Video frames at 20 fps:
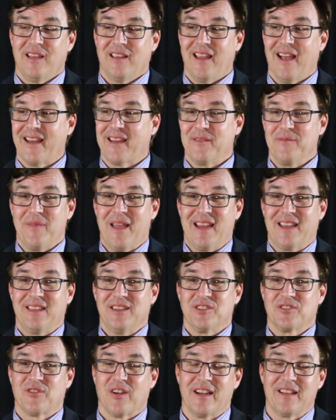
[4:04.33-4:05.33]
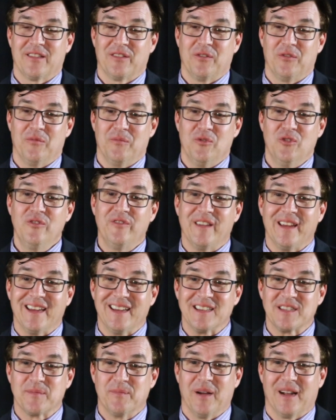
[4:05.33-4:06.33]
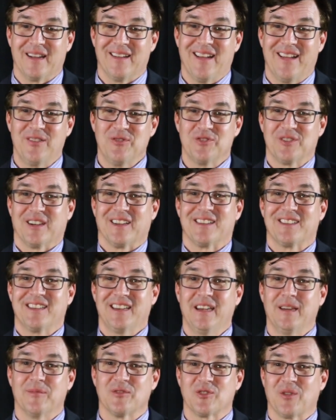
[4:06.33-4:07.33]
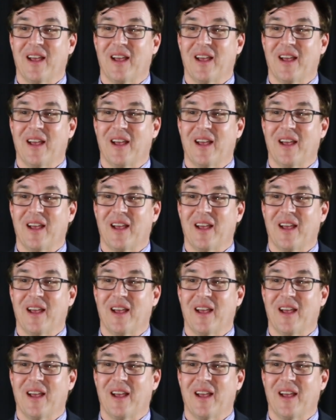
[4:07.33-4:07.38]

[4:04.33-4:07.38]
yeah, I can make these great little movies, but who's going to see them?